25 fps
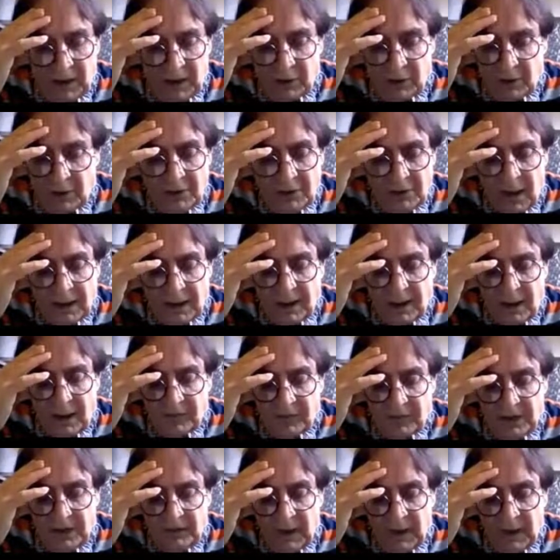could not
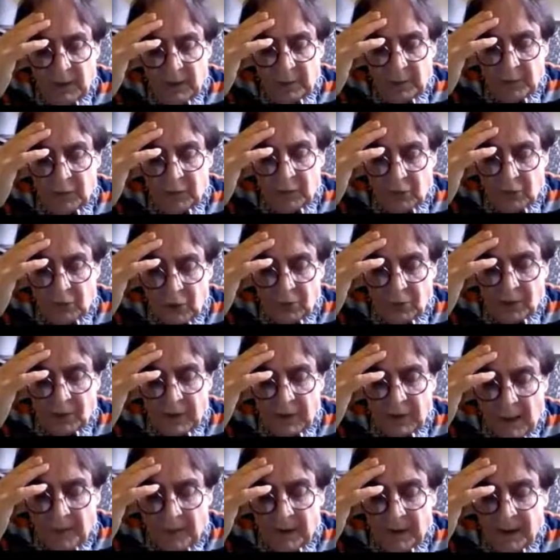have developed so
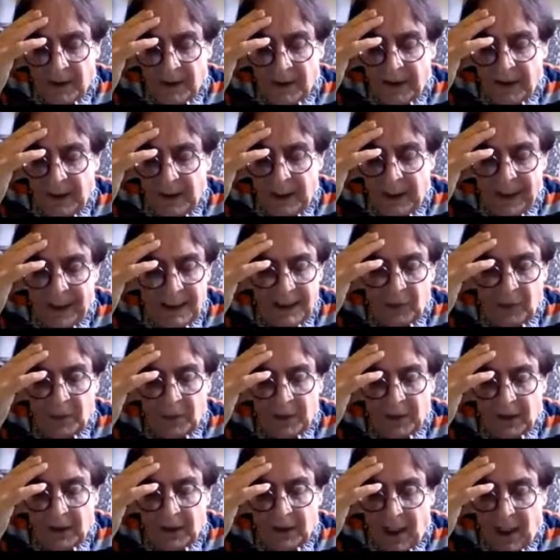rapidly
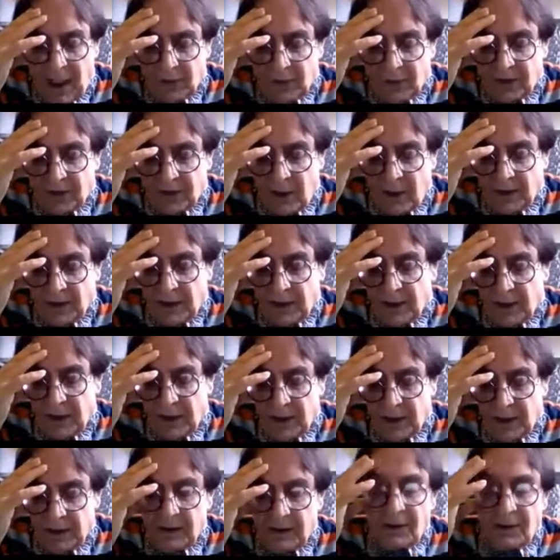anywhere outside
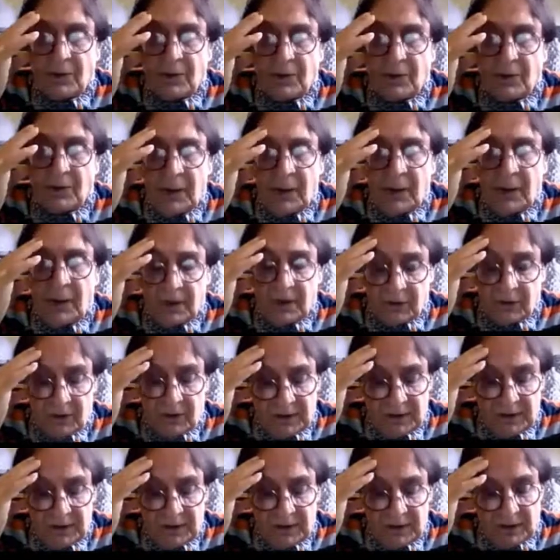the Susiana
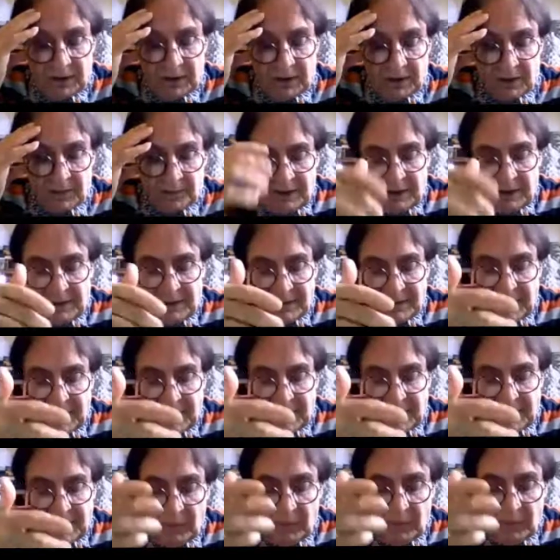tradition. The
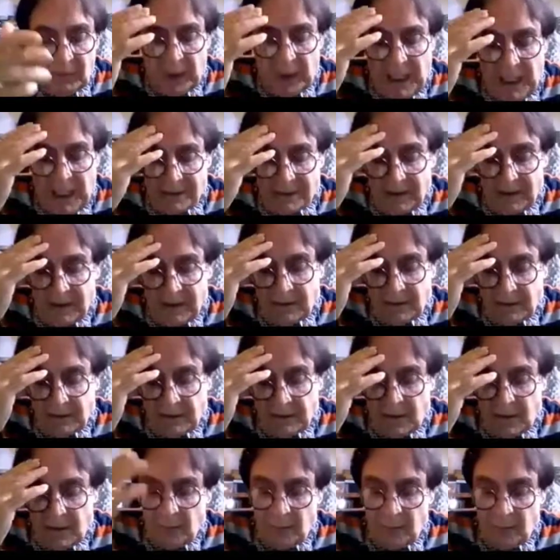settlement
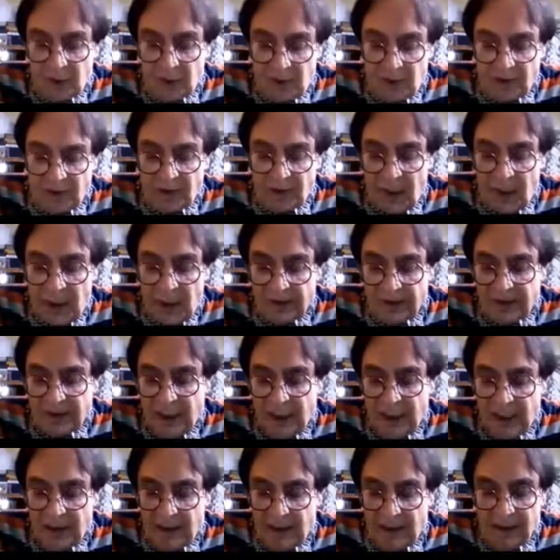pattern, number of
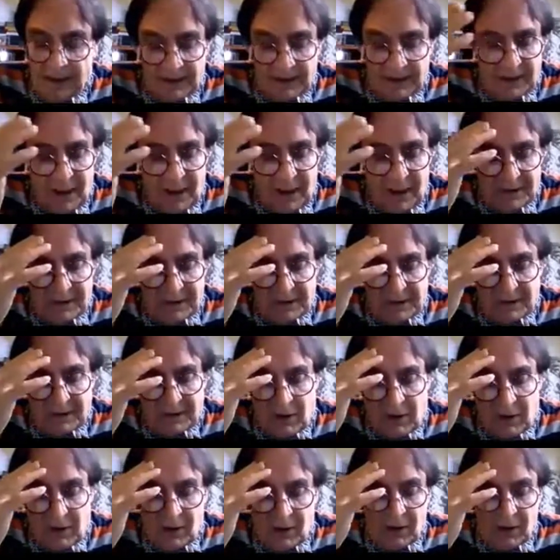sites, and their sizes
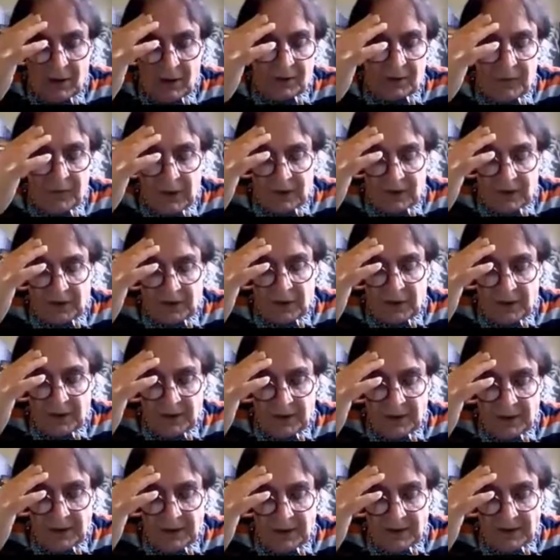are
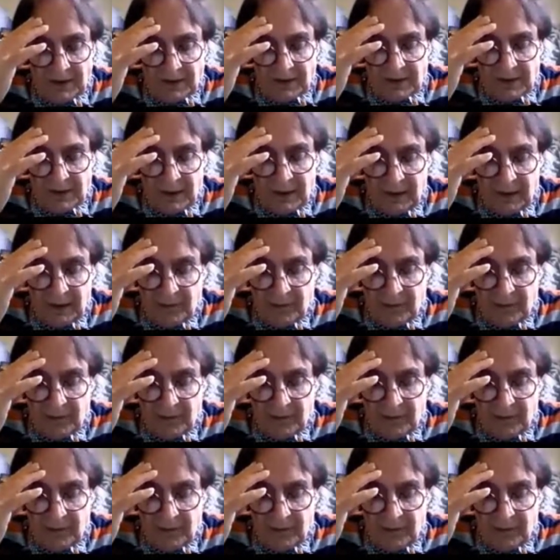controversial in this